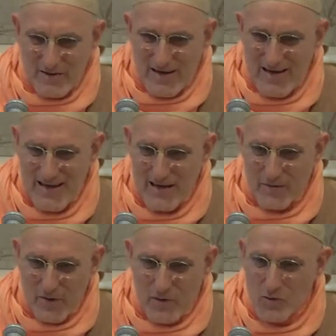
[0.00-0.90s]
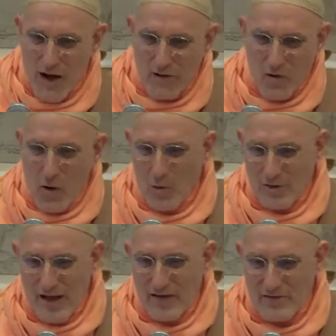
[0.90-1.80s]
connected to him
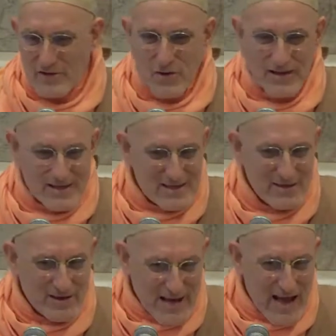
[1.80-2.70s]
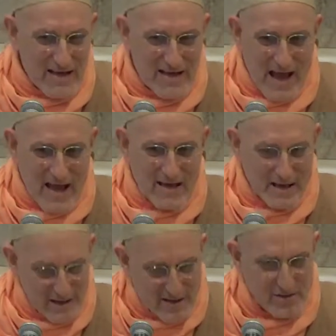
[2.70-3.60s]
throughout her whole life, so it's still at
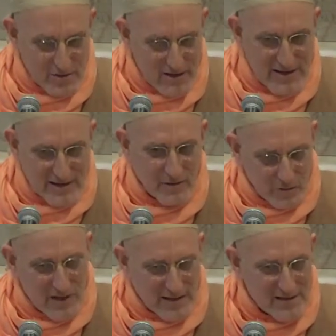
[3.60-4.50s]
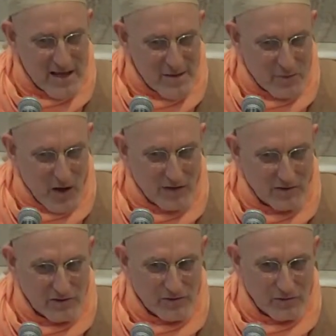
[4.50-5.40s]
88, he's still connected with
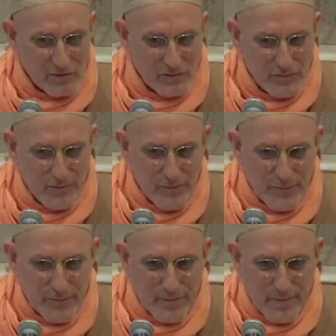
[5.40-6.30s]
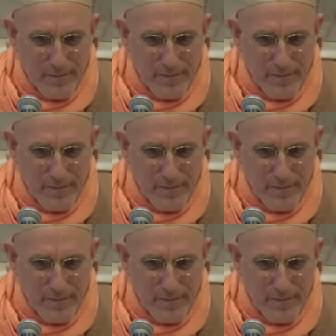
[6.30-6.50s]
that same prostitute.